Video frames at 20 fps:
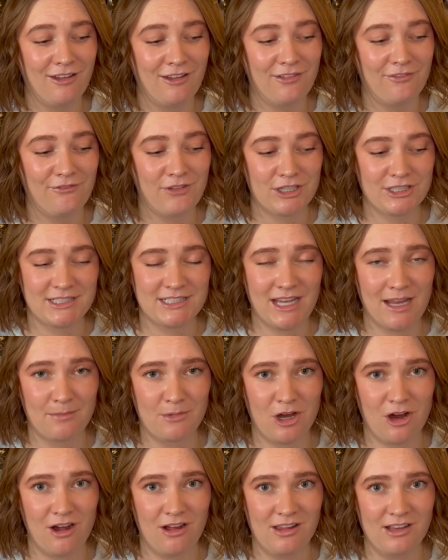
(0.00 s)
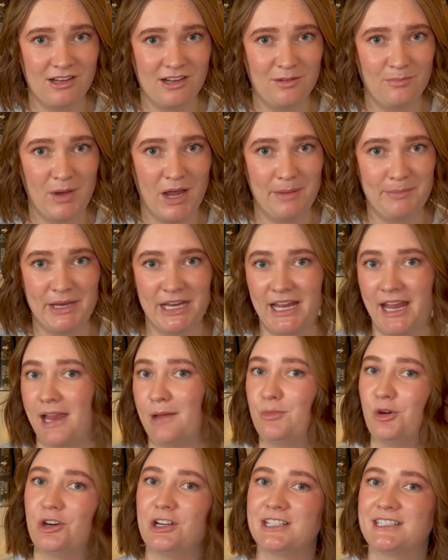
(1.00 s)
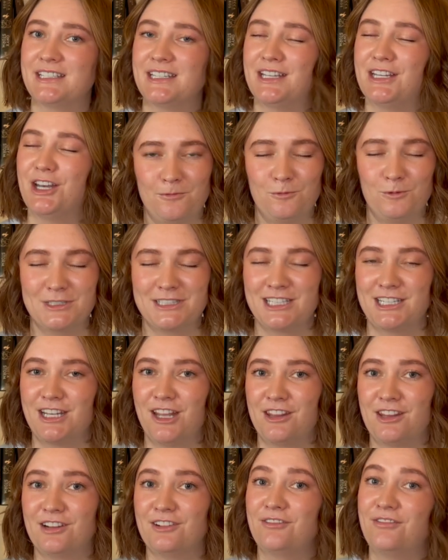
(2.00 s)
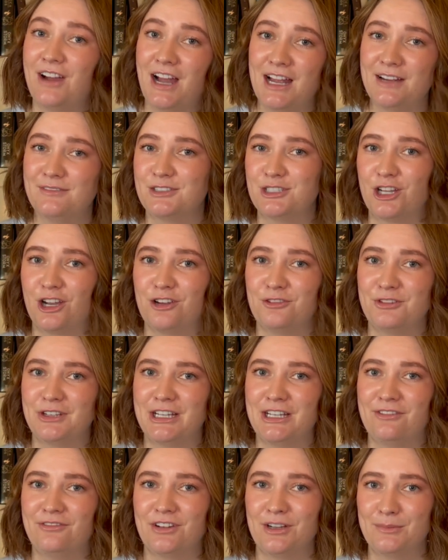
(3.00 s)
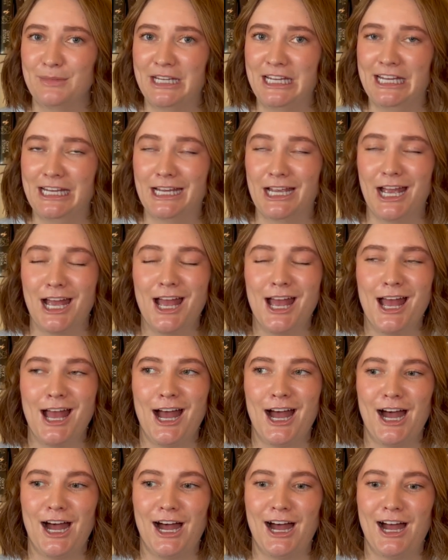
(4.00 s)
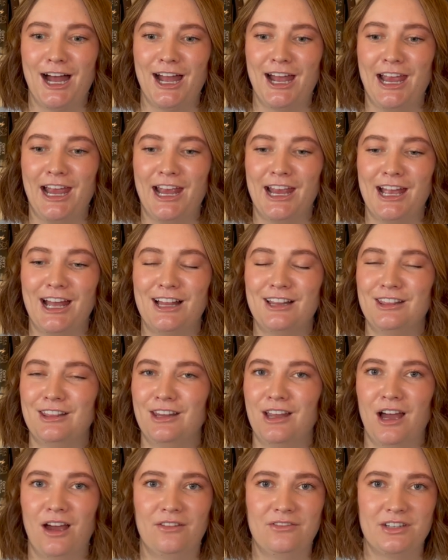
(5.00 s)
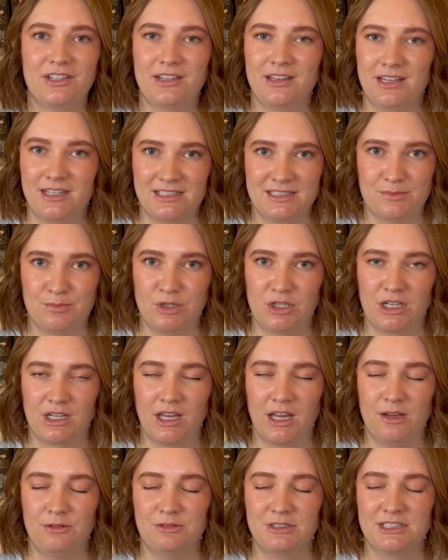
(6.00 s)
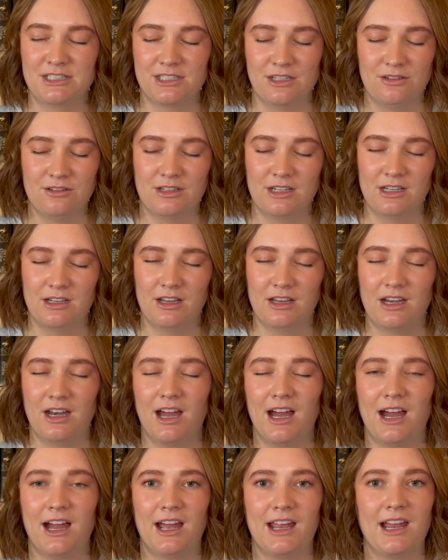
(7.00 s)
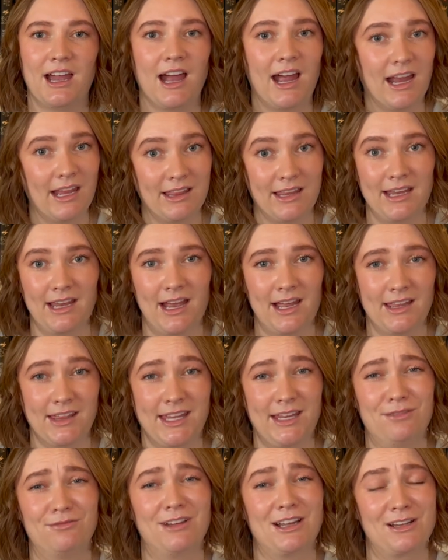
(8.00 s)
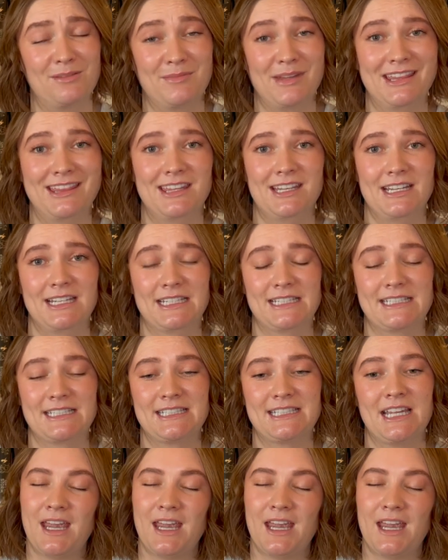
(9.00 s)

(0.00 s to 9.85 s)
First Time Caller by B.K. Borison was another 5-star read for me. I loved this book. It was so good. I highly, highly recommend this.